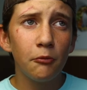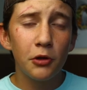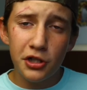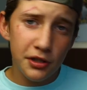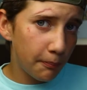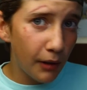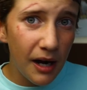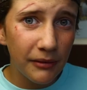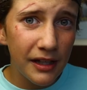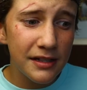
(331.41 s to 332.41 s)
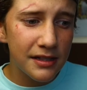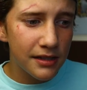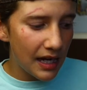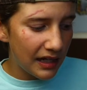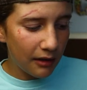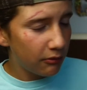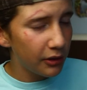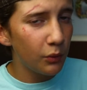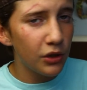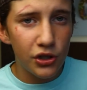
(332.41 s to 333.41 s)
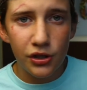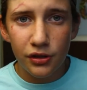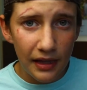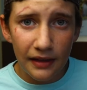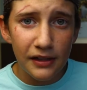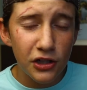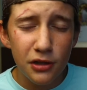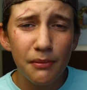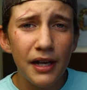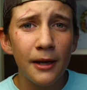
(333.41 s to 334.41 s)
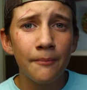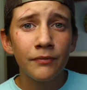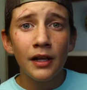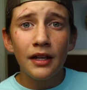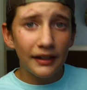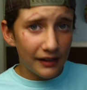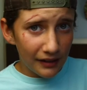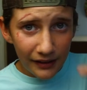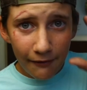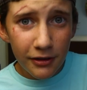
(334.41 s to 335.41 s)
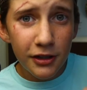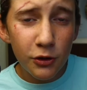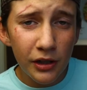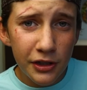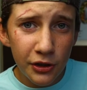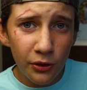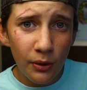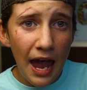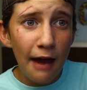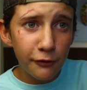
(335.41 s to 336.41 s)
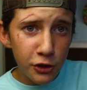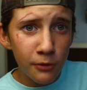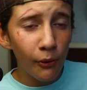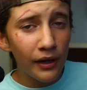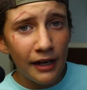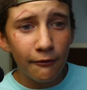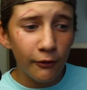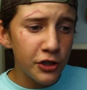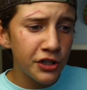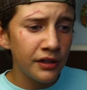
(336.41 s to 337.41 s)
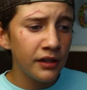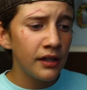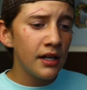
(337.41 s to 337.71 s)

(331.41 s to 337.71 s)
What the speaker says: which is a prime lens. And I really wish that they just made like an 11-22 f2.8 version.